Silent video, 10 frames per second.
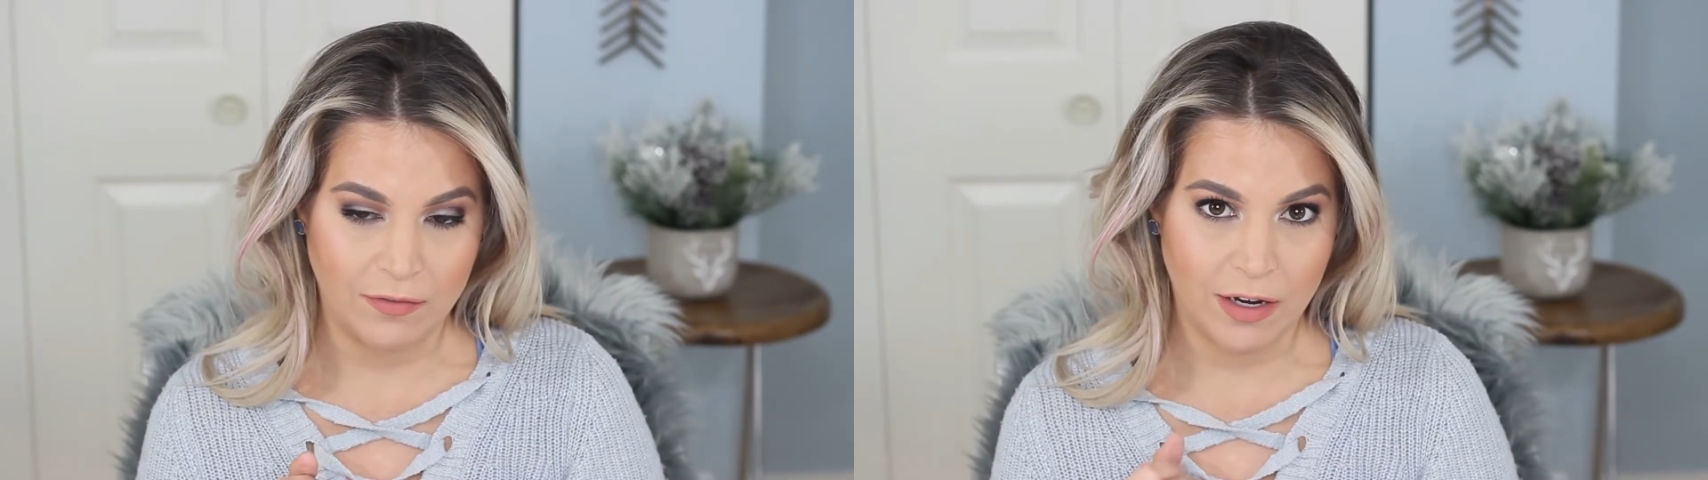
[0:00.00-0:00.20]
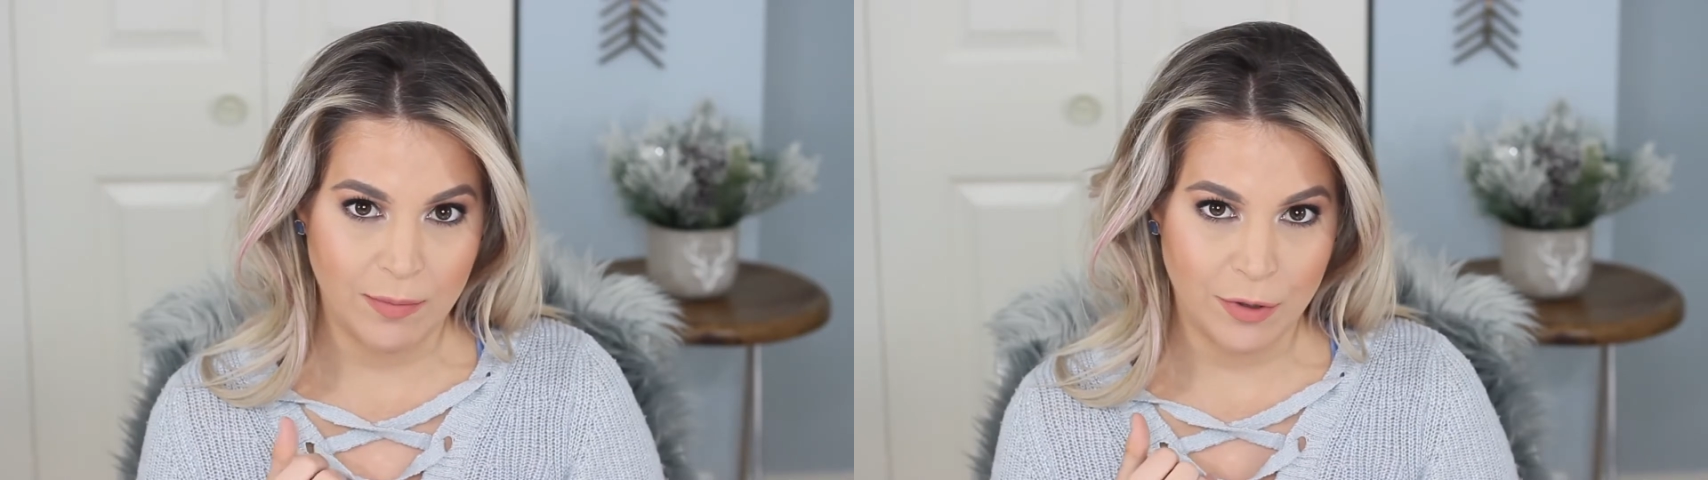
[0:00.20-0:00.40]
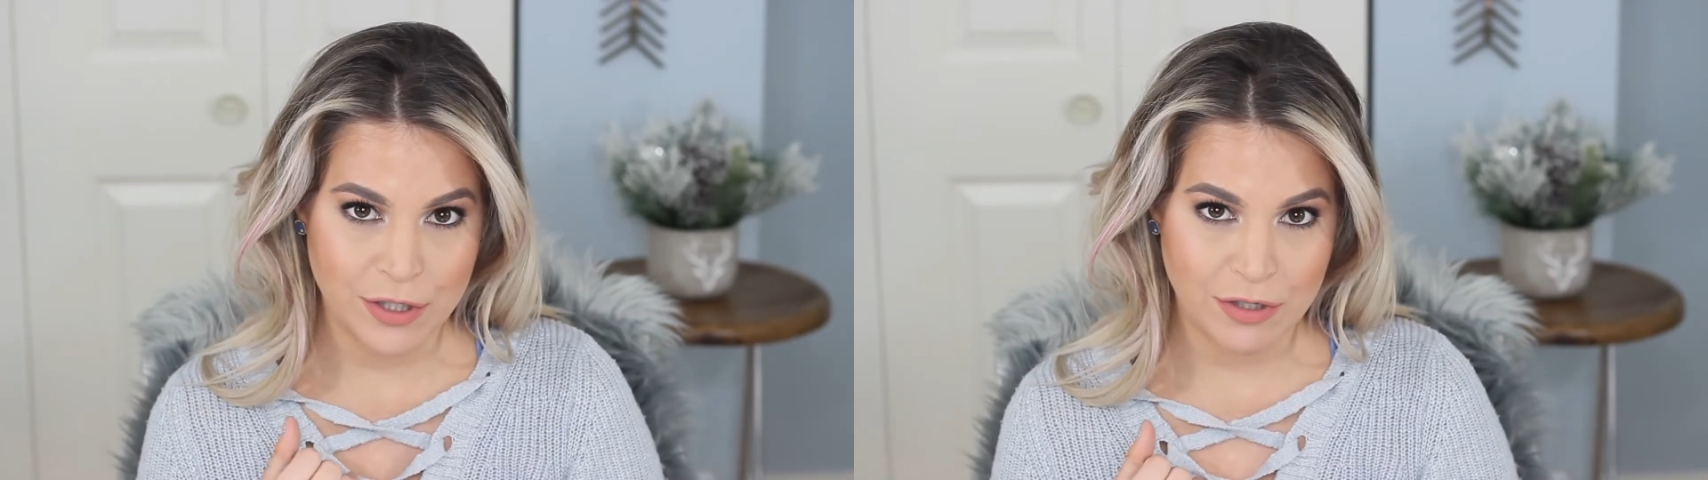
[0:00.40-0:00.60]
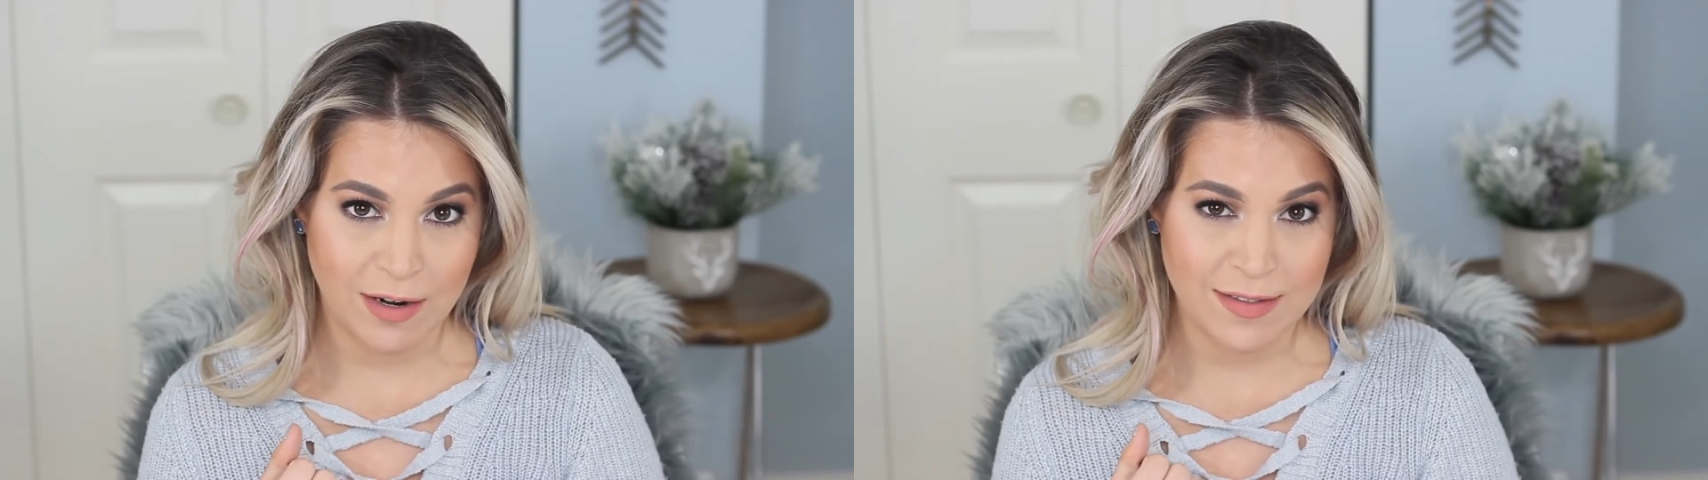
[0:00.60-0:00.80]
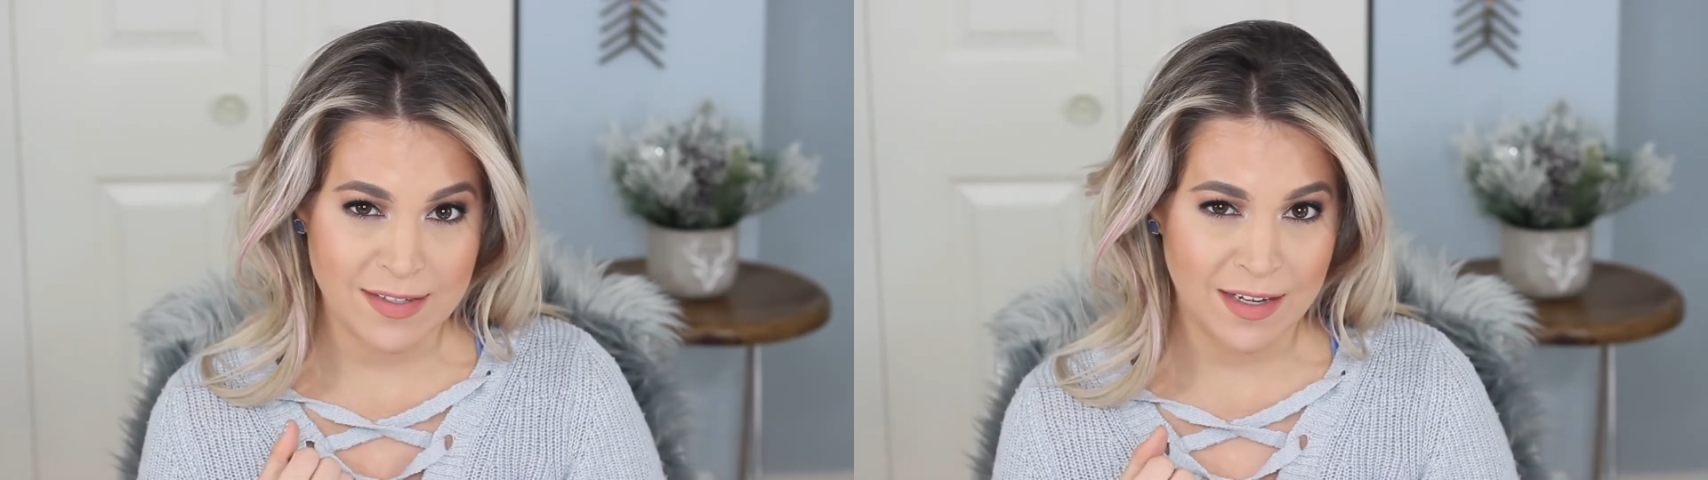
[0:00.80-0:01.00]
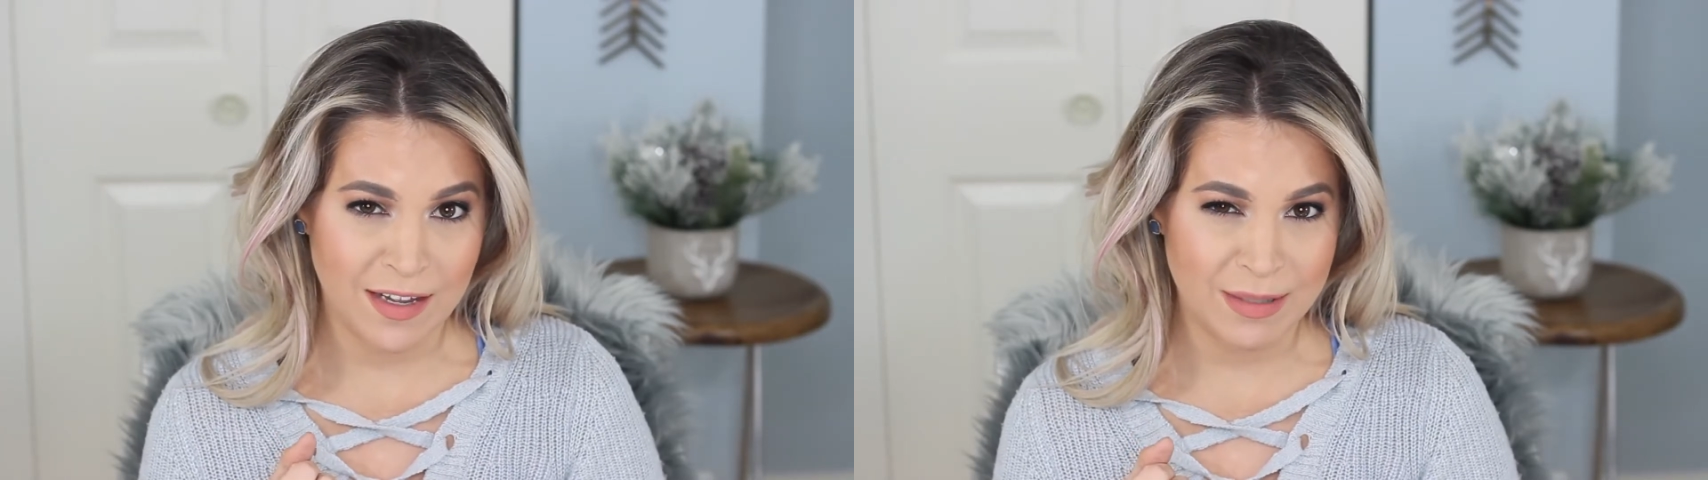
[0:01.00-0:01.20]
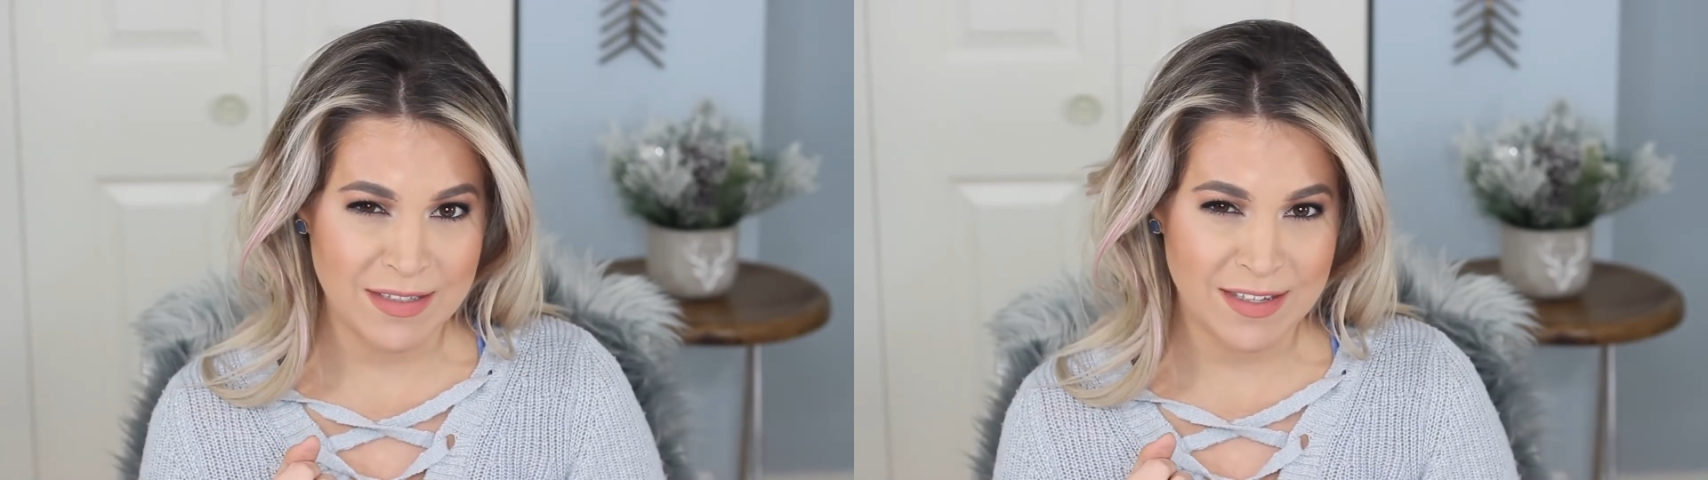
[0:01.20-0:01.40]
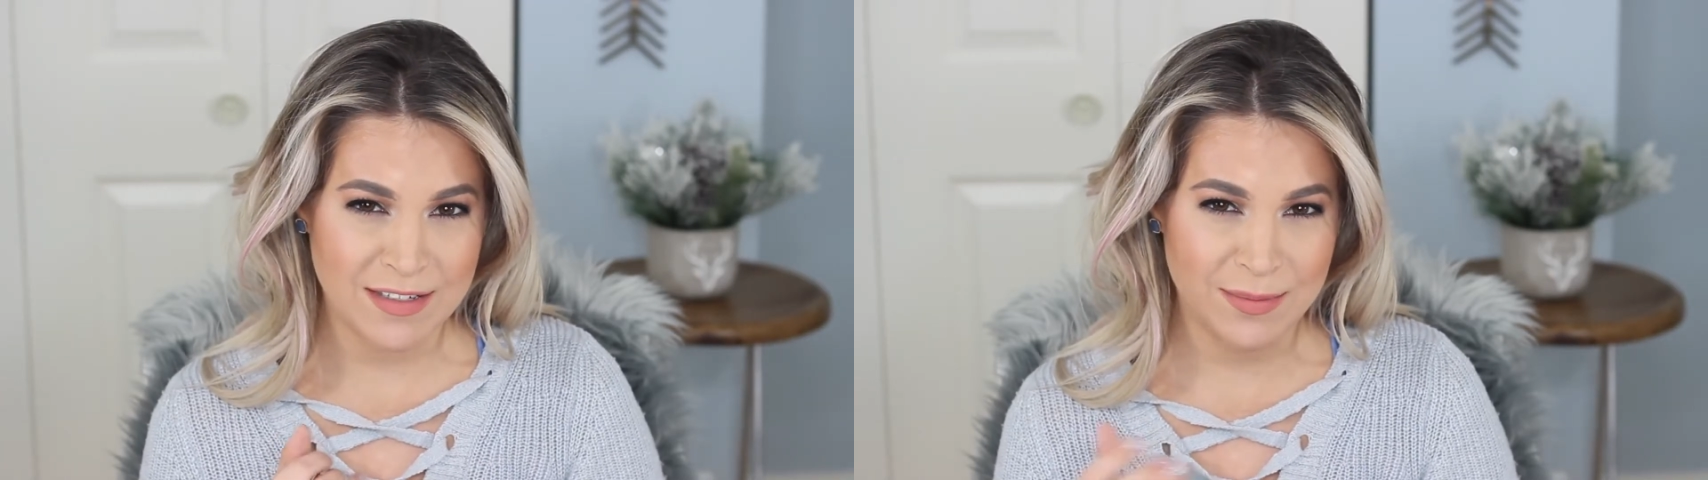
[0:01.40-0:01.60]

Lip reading: very moisturizing on my skin,